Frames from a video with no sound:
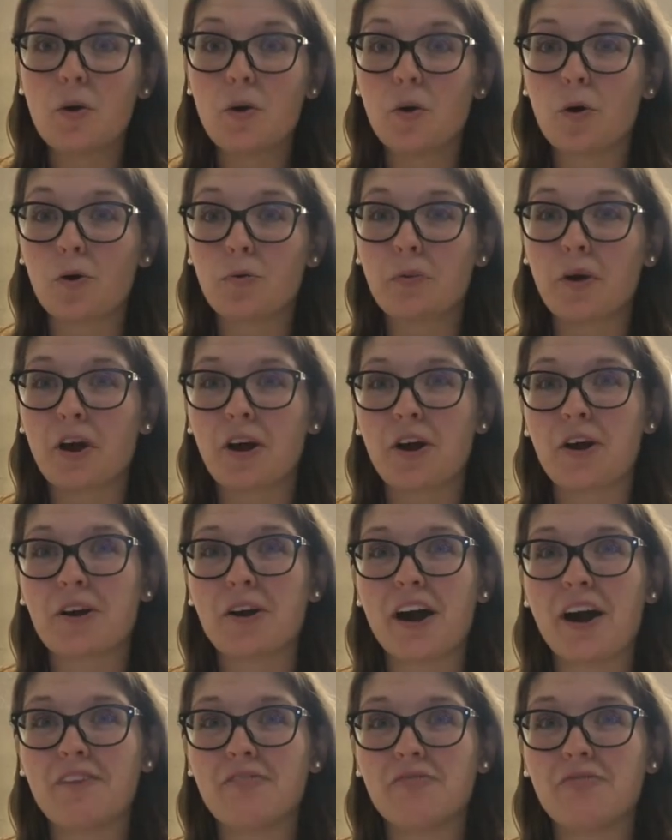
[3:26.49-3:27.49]
or
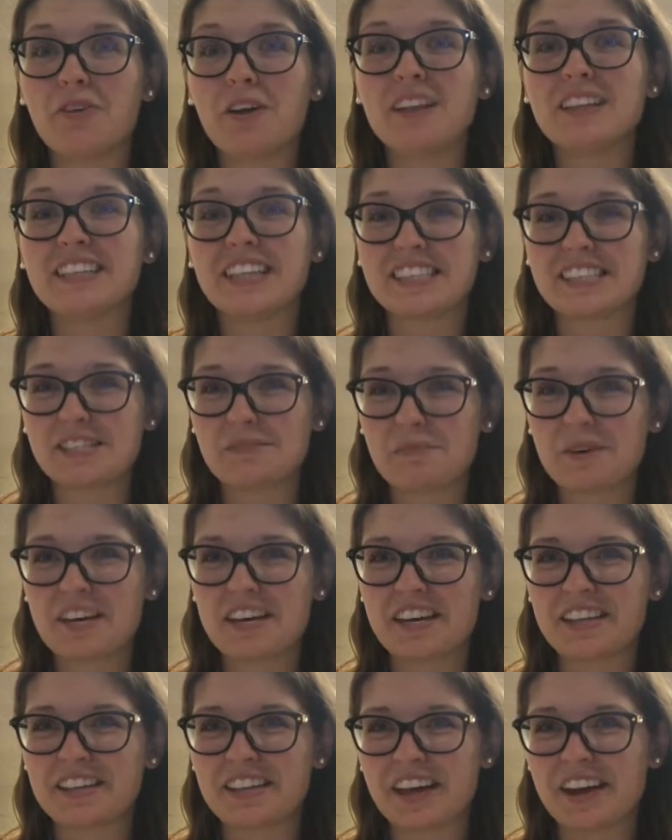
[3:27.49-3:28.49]
paragraph. Let's
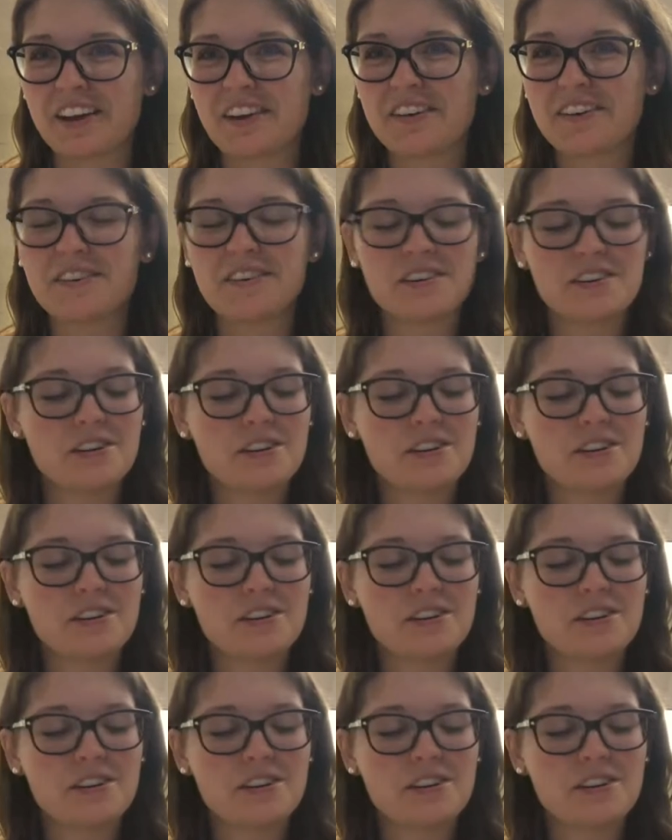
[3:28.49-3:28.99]
begin there.